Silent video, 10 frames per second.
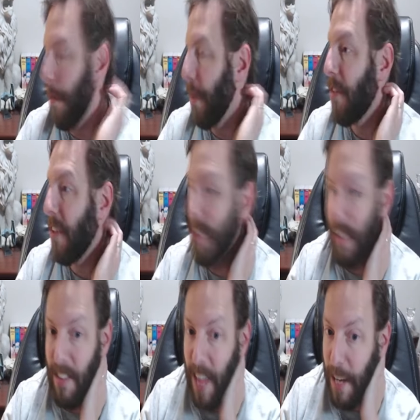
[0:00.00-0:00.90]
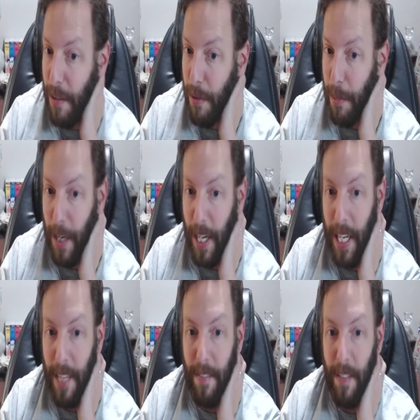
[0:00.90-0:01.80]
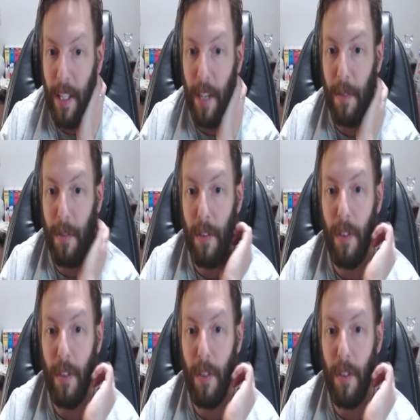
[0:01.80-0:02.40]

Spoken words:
basically says, thanks for bringing, you know,